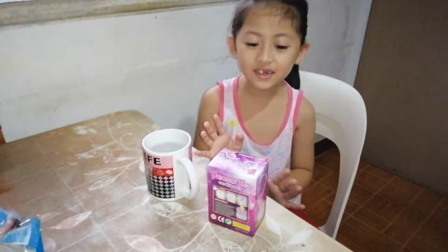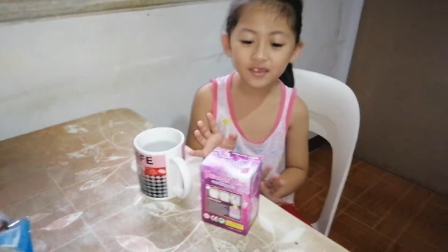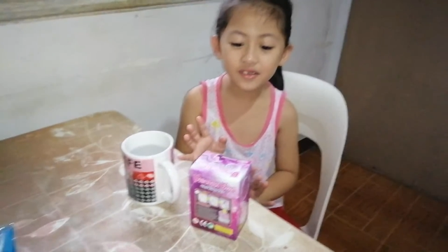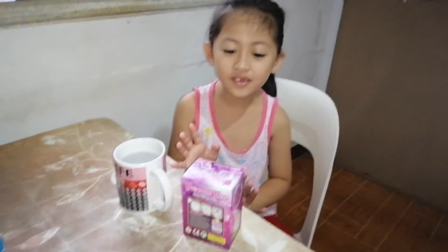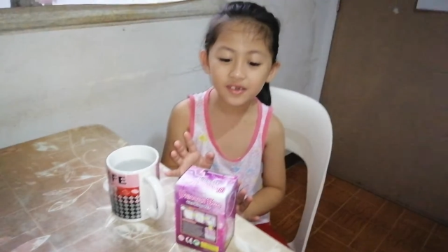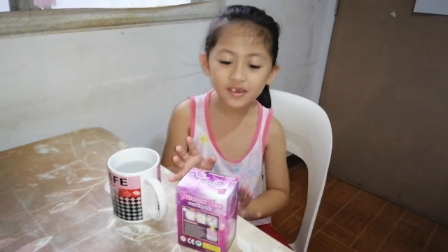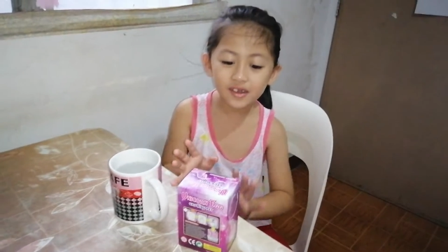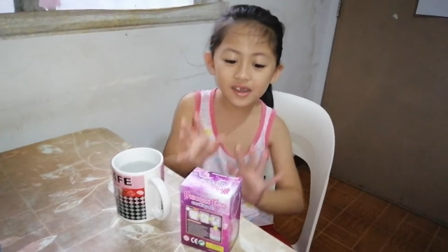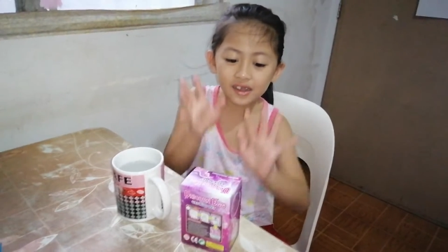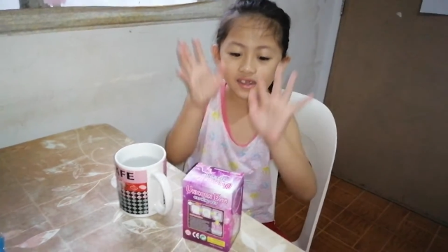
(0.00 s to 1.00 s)
show you
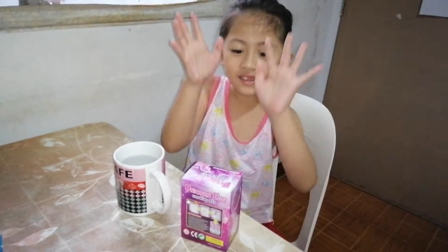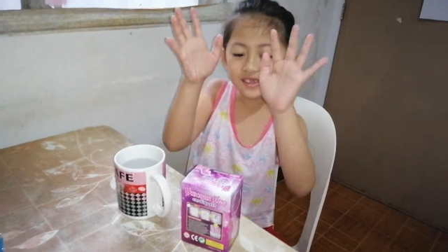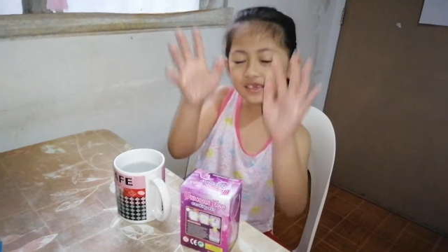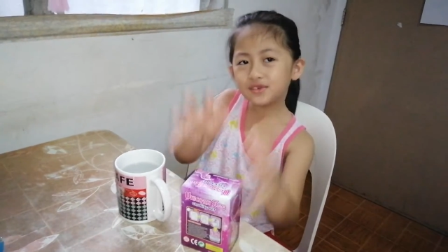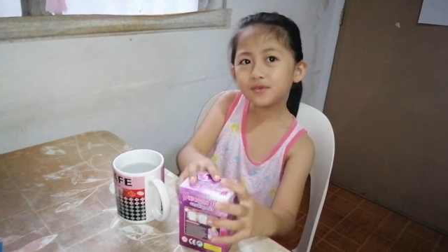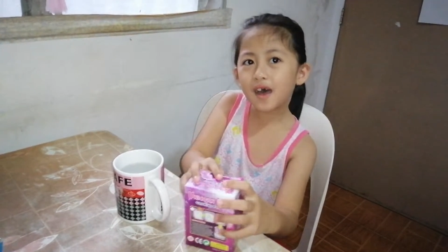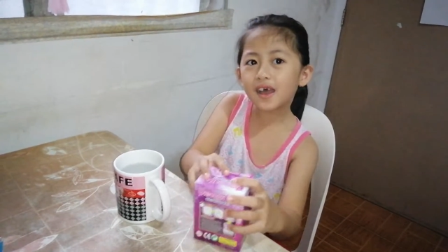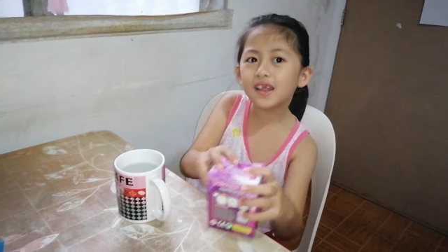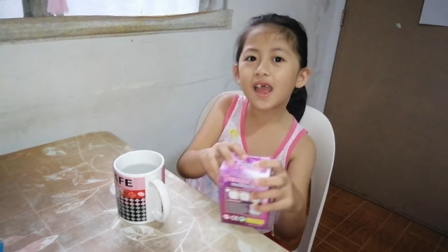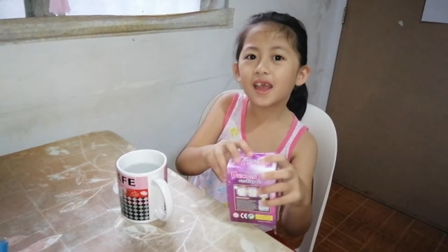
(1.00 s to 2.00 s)
this
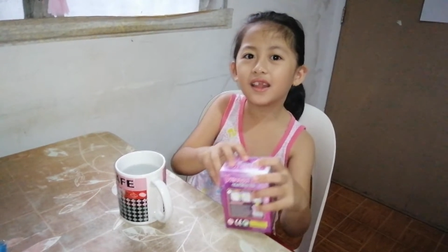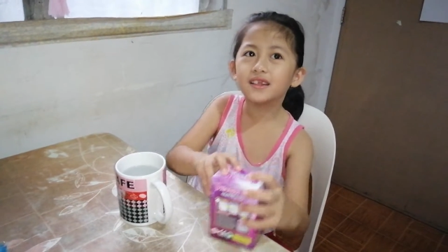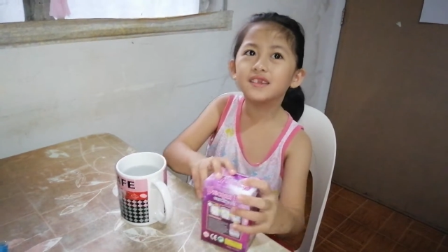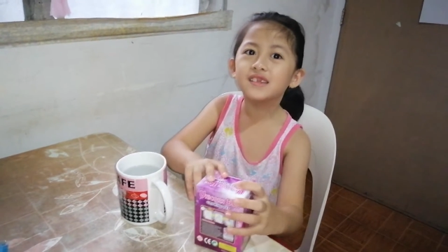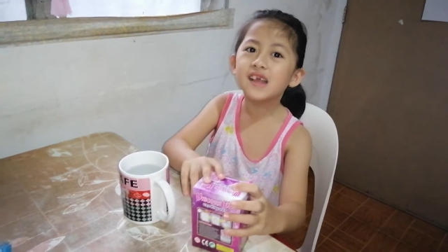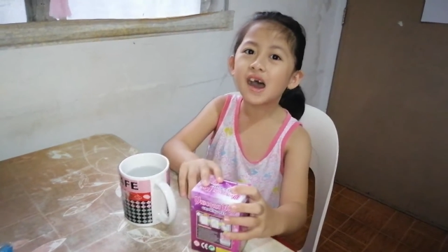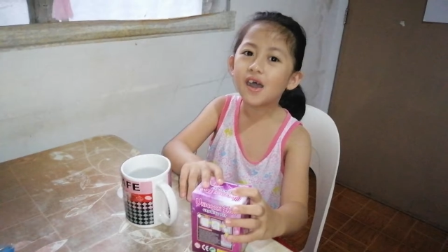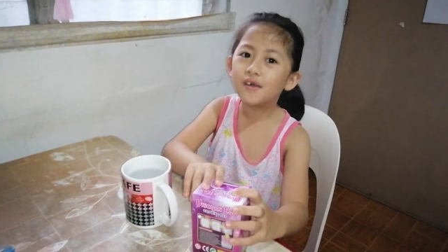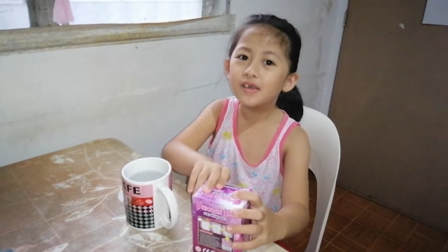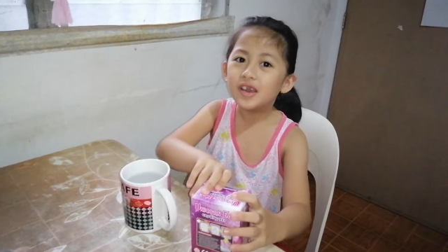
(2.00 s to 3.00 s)
one, and
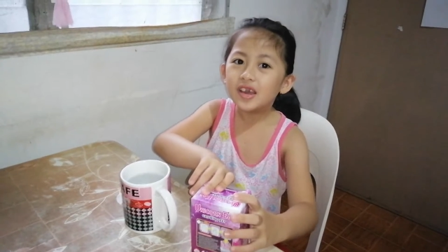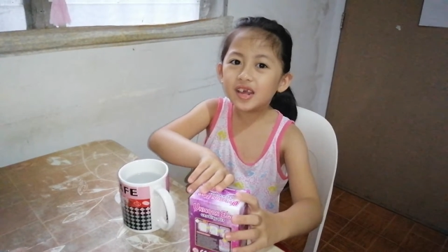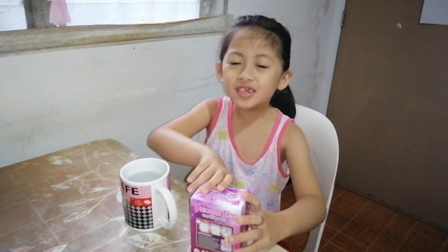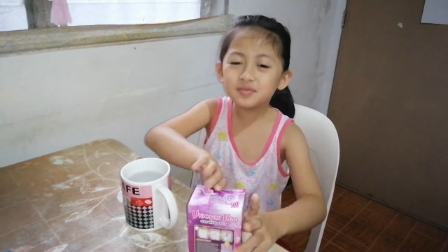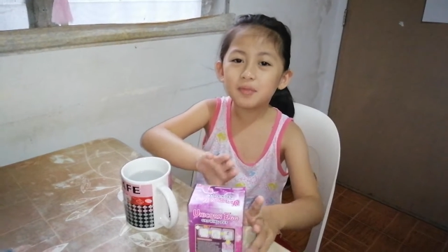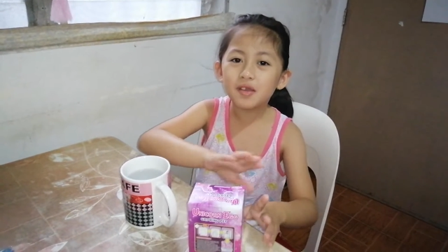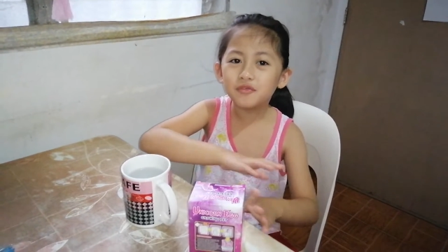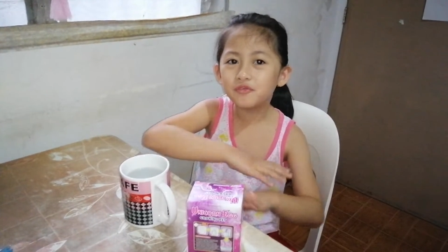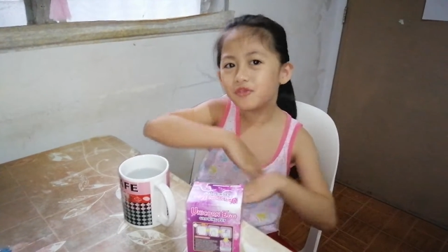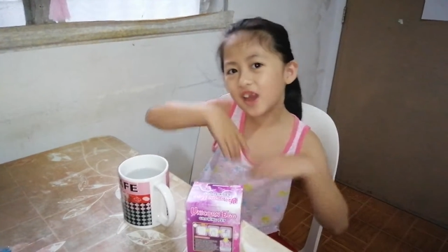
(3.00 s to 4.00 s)
now it's my
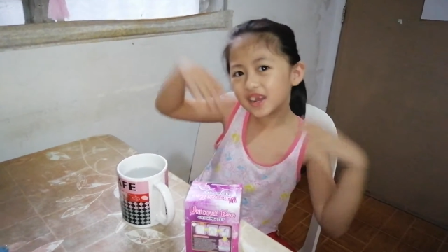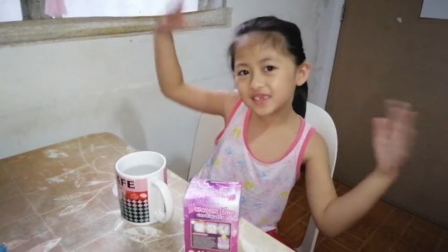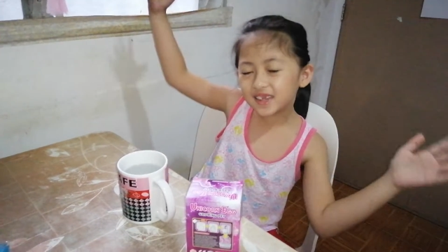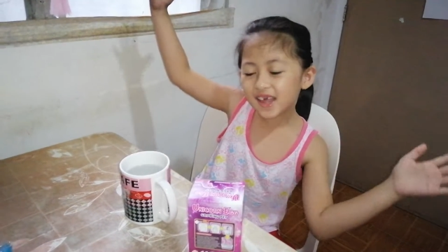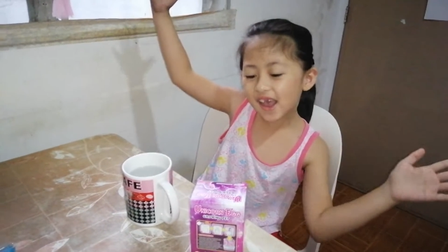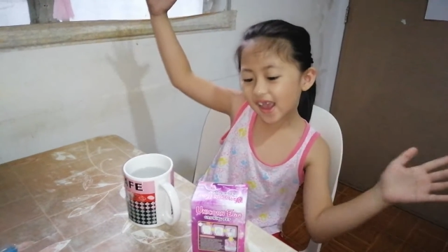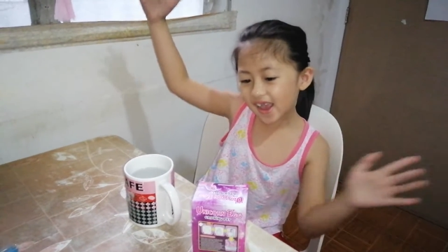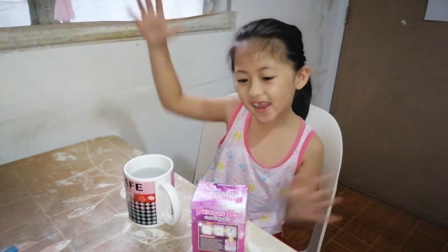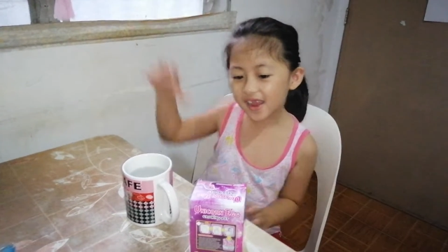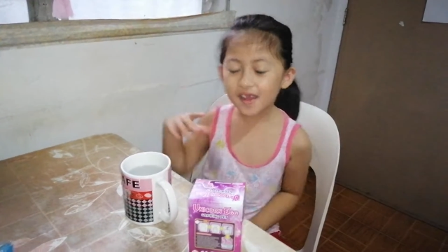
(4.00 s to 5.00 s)
first day.